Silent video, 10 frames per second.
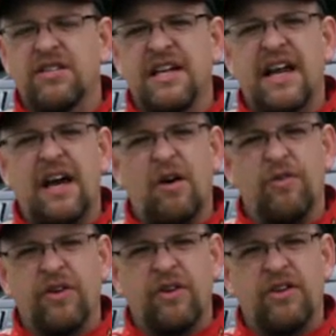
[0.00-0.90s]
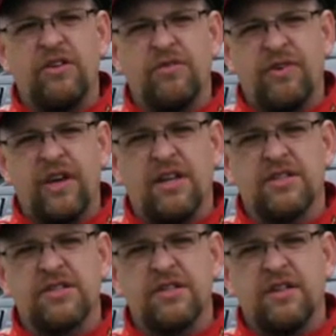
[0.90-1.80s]
It's not out there in your
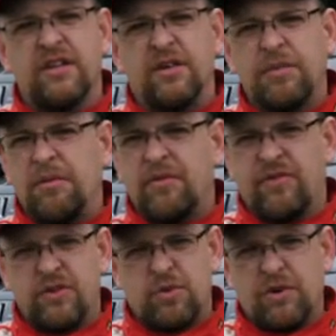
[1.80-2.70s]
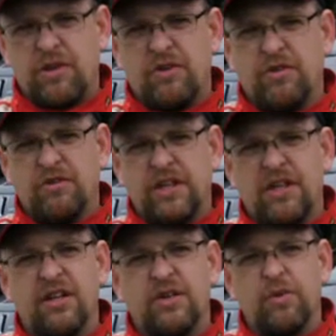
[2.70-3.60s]
face. Maybe if you're a 20-year-old
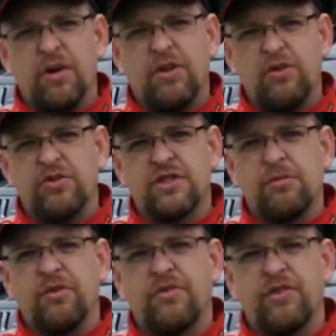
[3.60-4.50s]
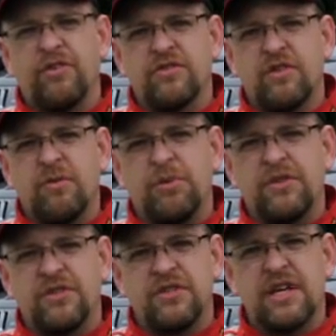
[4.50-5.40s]
kid, you want a huge subwoofer in your trunk, but
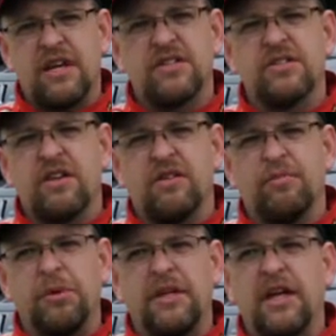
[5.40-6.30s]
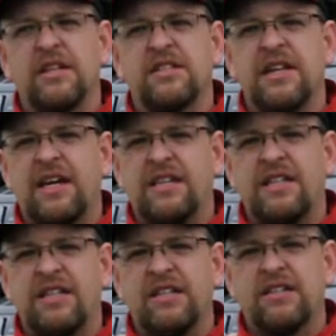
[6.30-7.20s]
this is kind of subtle. But yet it's
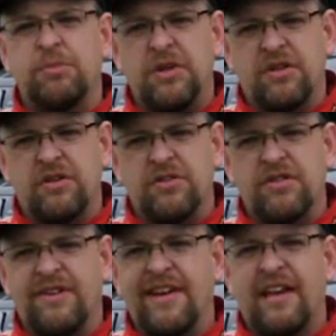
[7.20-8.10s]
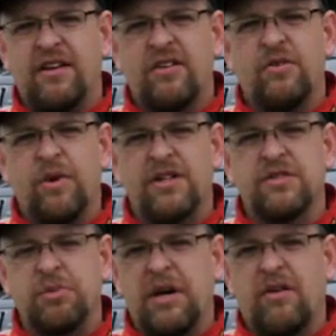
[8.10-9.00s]
19 speakers, 900
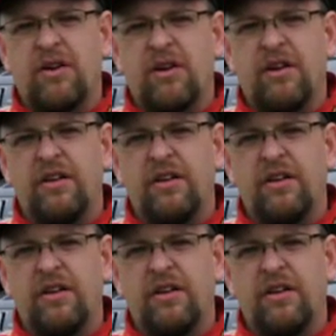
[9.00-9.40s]
watts of power.